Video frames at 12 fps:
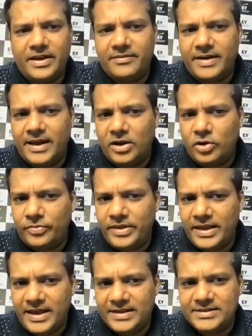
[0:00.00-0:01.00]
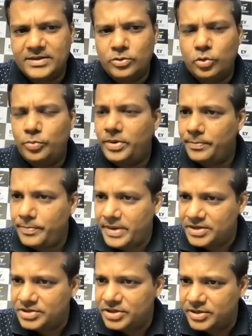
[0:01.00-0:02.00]
the fair value of the asset would
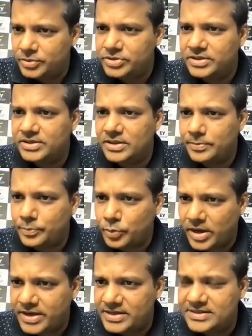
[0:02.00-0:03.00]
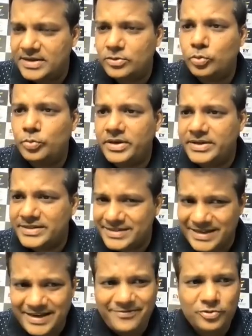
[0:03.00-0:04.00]
be measured using the price that would be
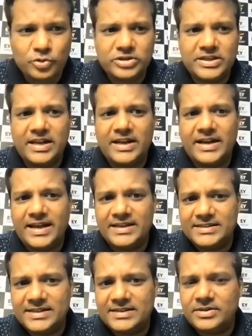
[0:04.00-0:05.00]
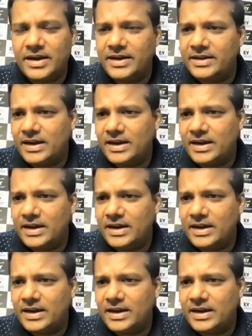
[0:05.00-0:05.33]
received to sell an asset,